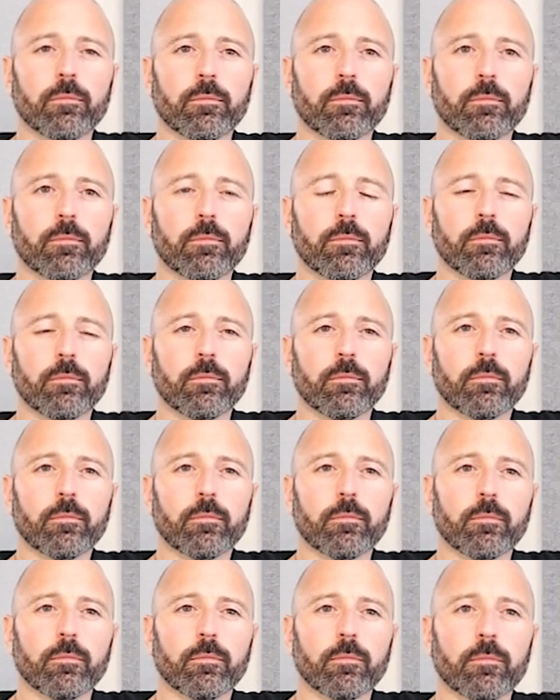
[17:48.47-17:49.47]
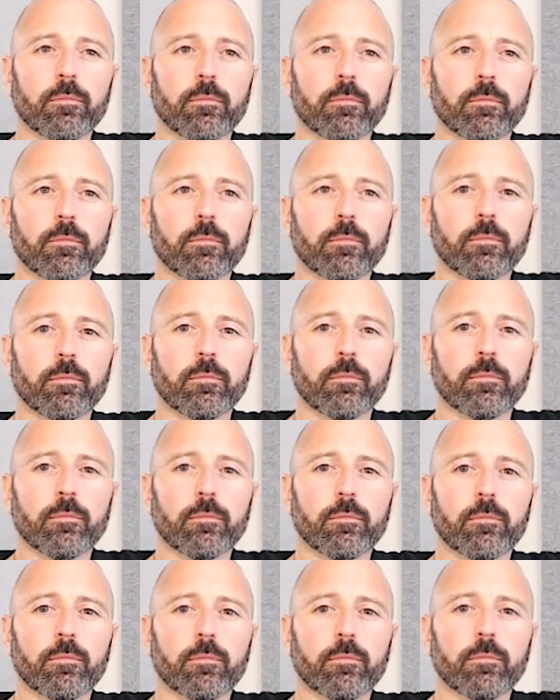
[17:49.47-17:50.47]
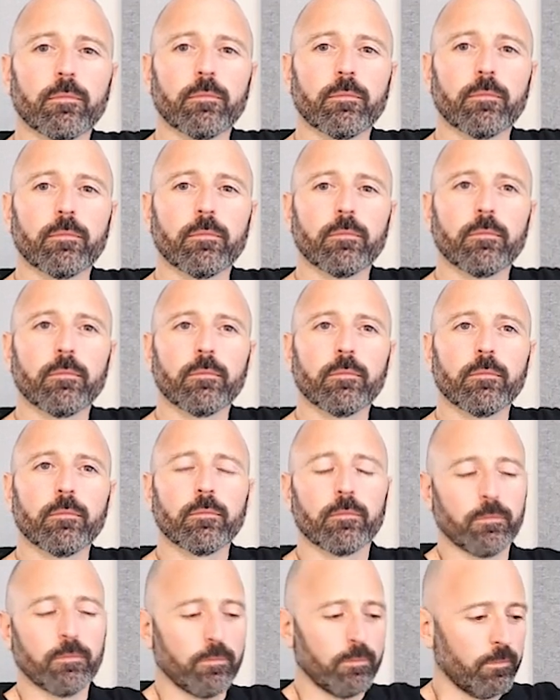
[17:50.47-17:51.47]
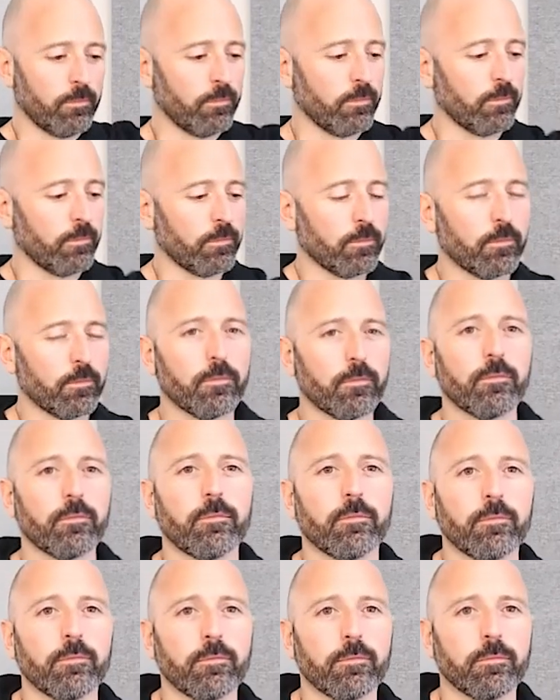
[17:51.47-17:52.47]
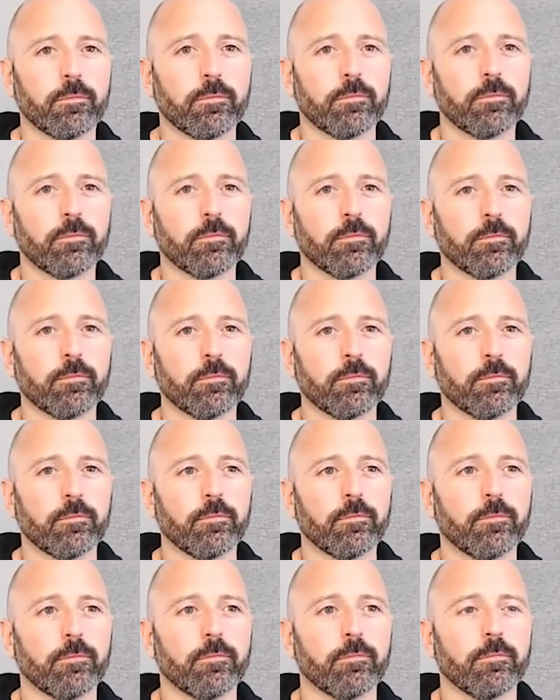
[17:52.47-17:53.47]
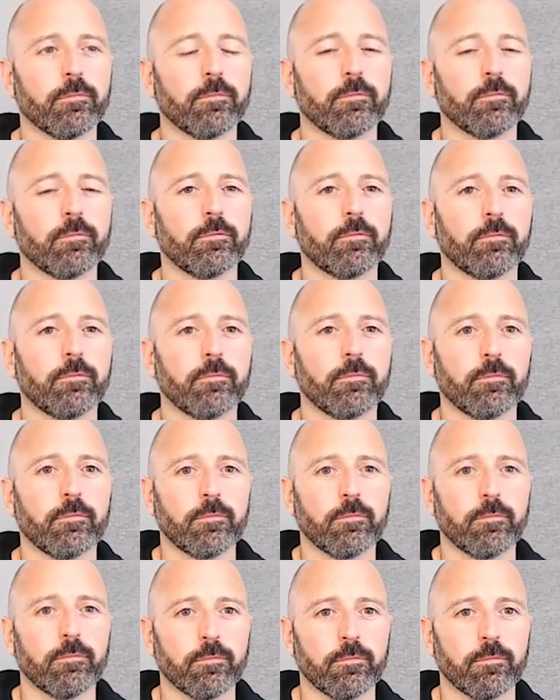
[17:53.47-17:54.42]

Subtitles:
The person shown says nothing.